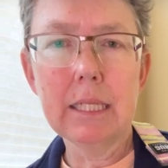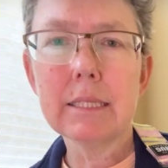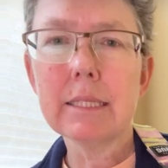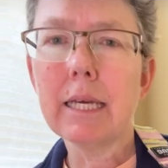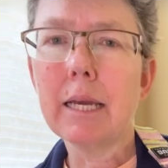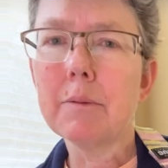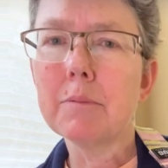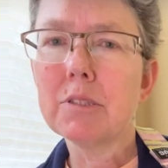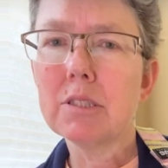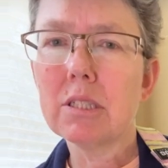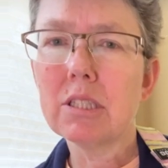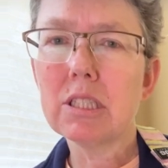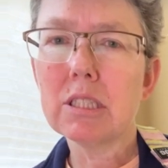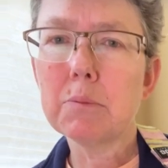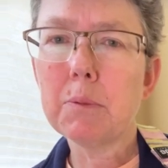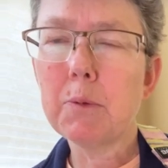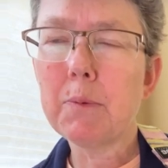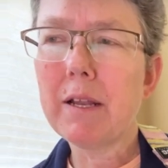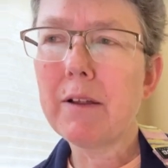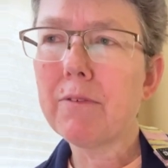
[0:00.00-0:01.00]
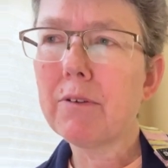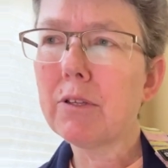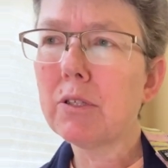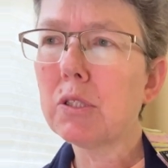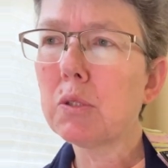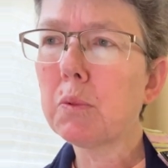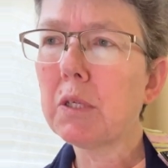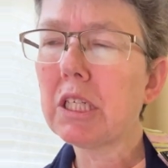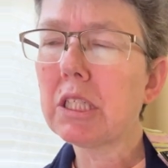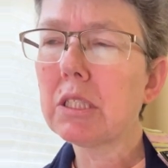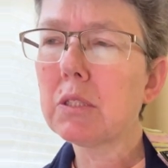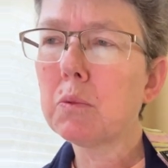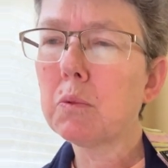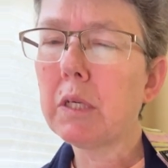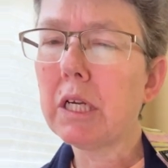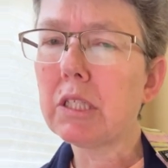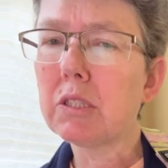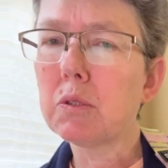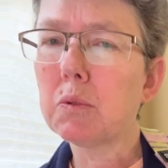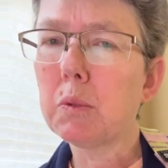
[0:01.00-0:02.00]
Okay, so just be ready for those
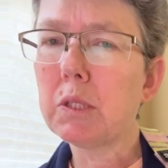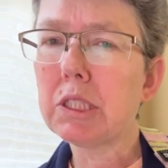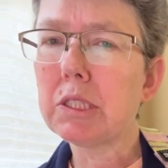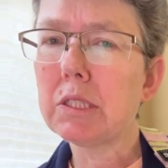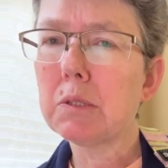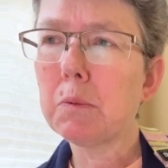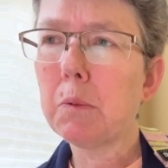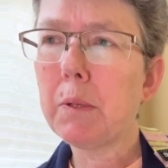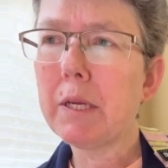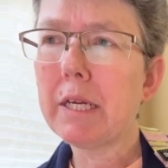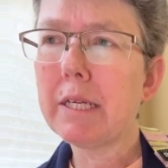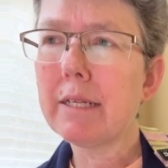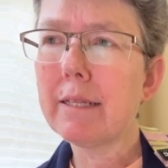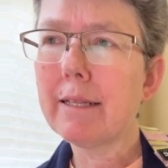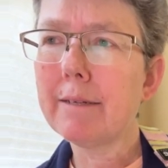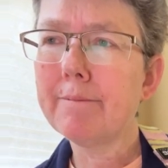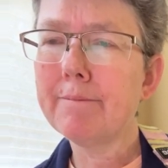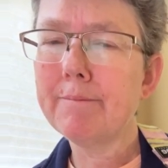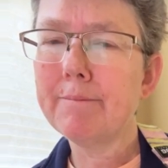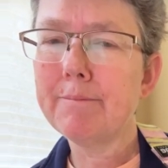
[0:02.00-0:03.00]
quick switches when we get to them.